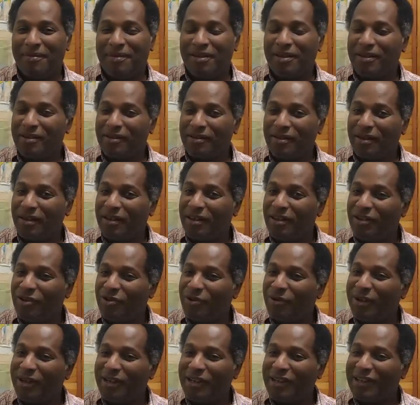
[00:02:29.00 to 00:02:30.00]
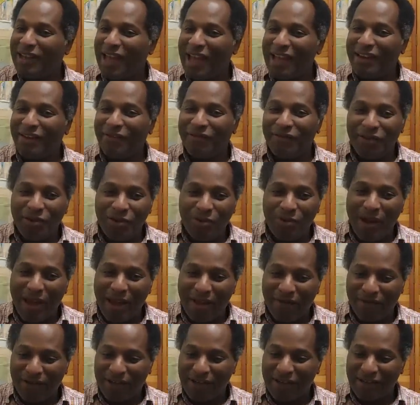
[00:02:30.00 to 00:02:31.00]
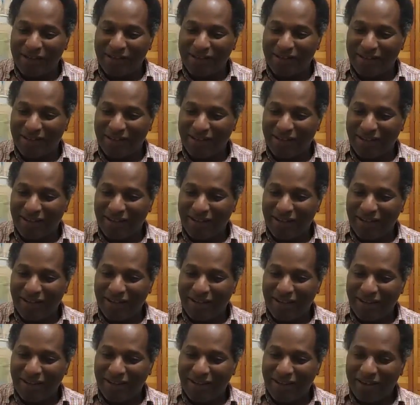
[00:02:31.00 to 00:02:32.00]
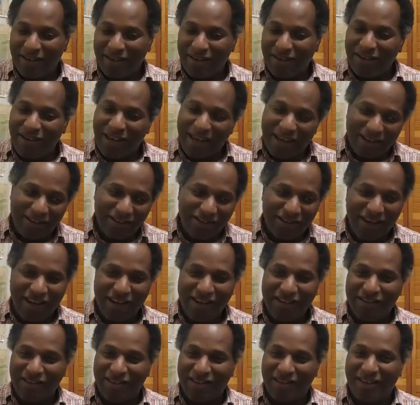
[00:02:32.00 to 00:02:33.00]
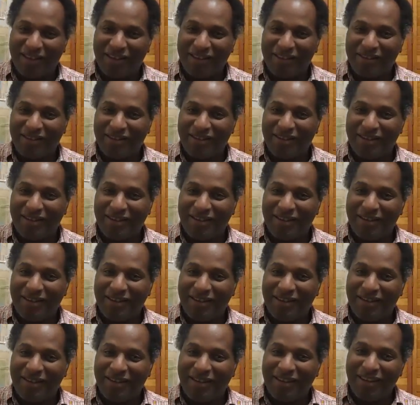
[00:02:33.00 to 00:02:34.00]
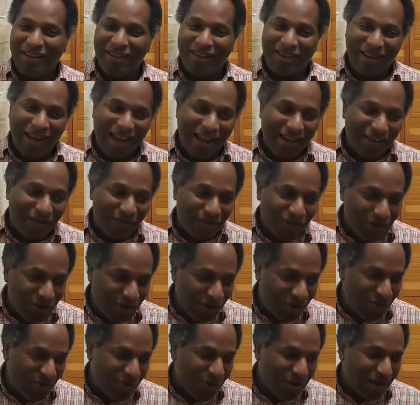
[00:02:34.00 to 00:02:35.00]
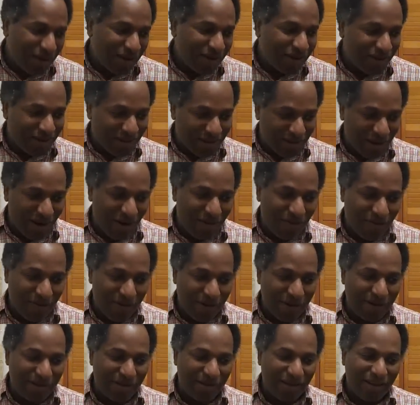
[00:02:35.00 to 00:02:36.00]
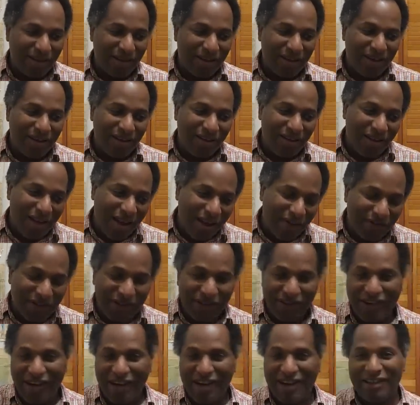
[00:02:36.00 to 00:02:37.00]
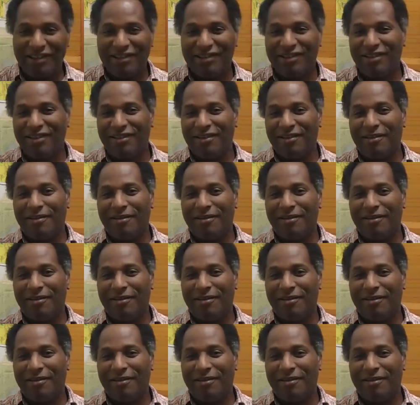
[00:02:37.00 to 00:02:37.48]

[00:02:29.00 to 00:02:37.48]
Because, you know, in light of new evidence, you got to change things. In light of new discoveries, you have to change.